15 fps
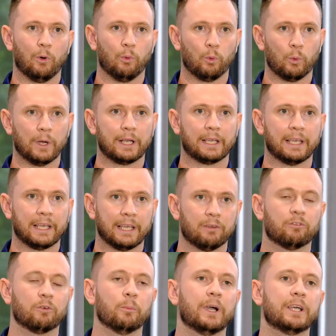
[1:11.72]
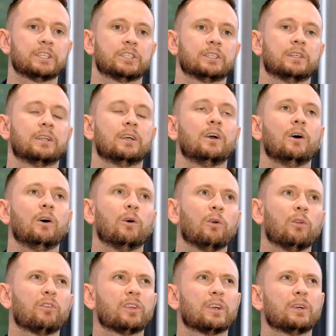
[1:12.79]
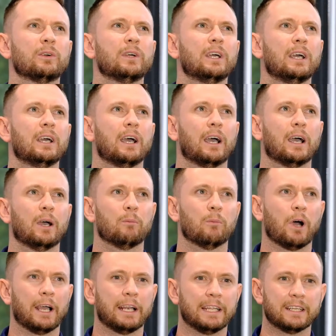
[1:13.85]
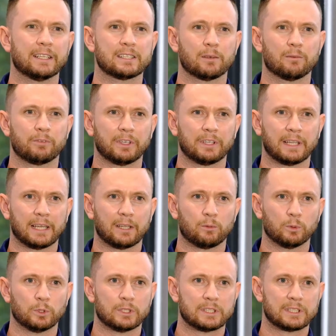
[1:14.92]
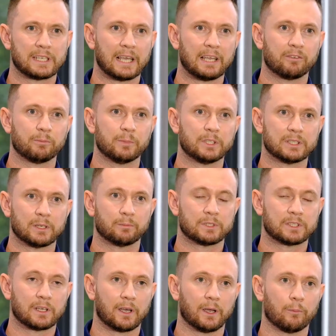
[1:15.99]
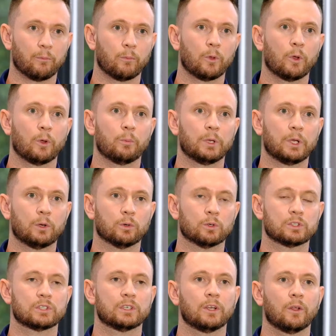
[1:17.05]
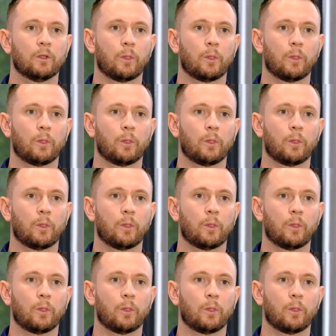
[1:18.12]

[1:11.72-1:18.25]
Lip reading: working information. Also, I needed something that would save me some time, because